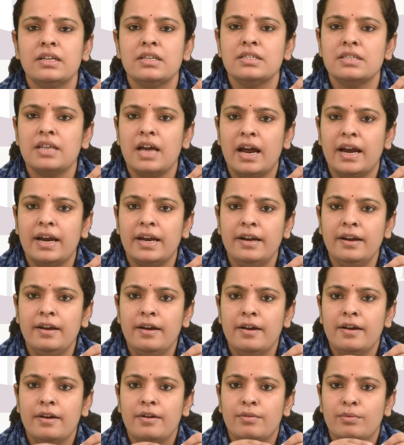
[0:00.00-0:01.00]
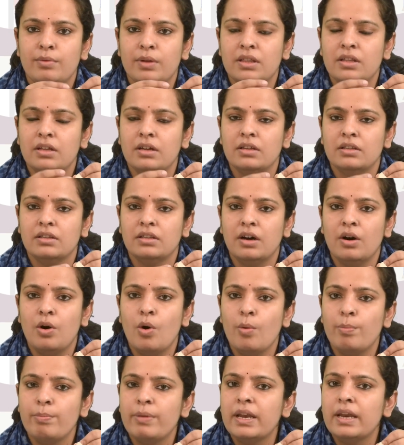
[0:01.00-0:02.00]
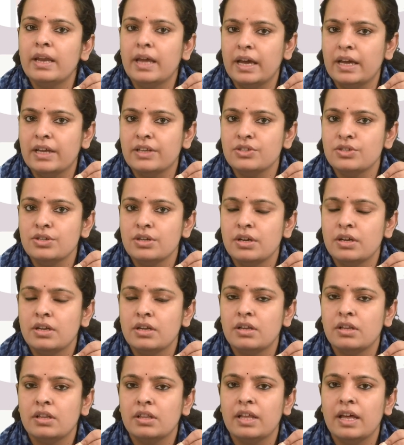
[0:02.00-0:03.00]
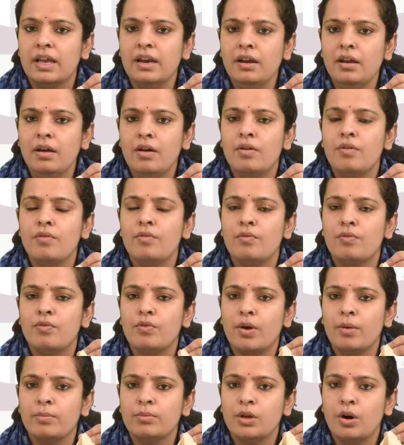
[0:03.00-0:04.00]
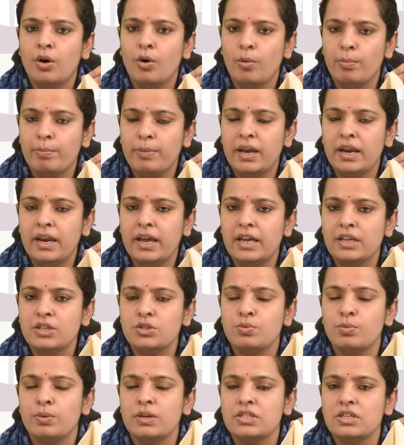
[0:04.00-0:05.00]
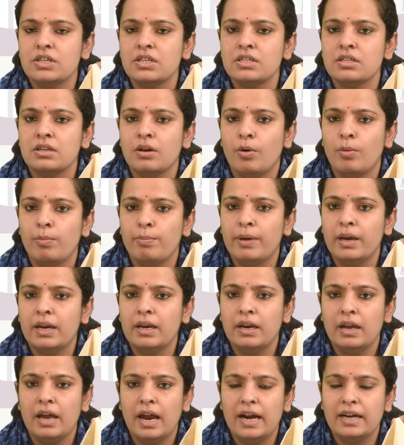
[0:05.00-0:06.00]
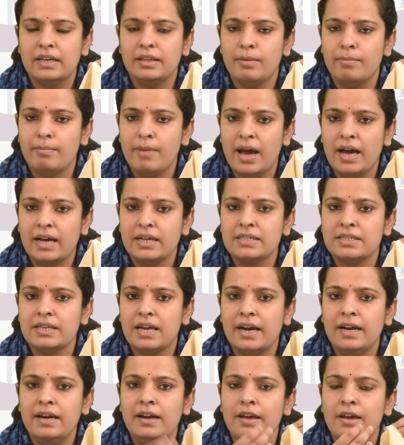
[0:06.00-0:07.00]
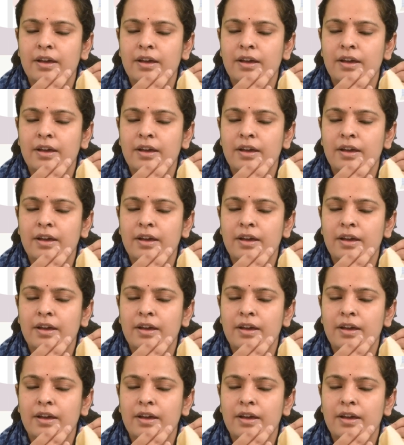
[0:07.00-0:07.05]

side with the open edge. Then from the open edge, which is open at the back side,